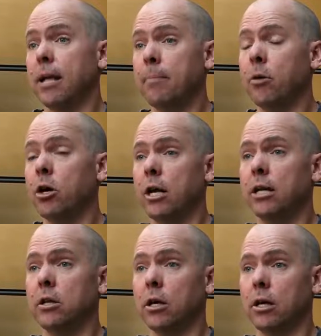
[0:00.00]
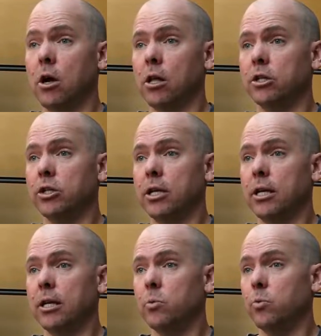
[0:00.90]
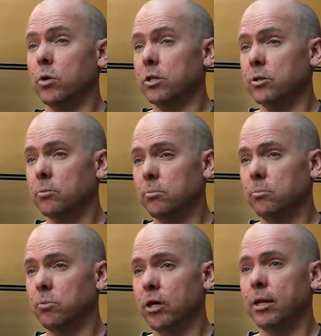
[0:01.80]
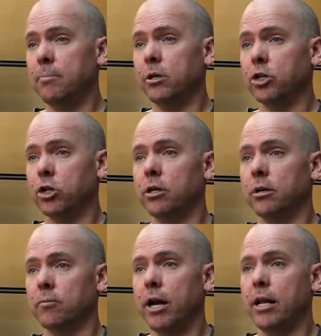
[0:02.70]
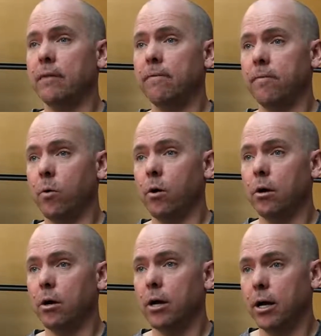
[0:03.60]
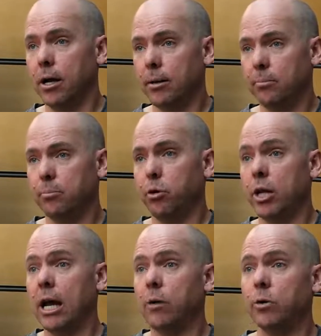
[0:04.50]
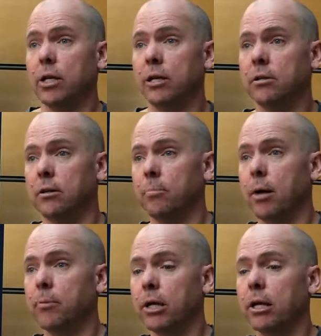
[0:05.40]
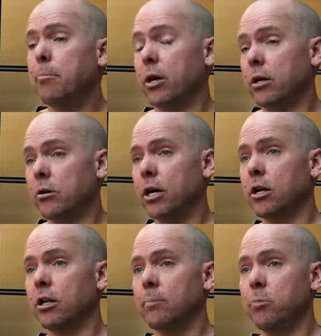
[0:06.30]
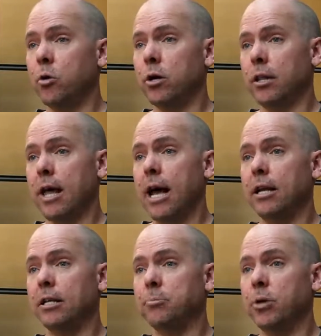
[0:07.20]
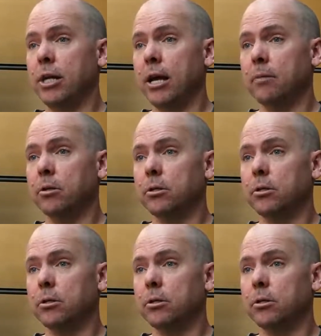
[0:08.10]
mRNA technology was really mature and ready for putting out into the public. But a critical component of that is being able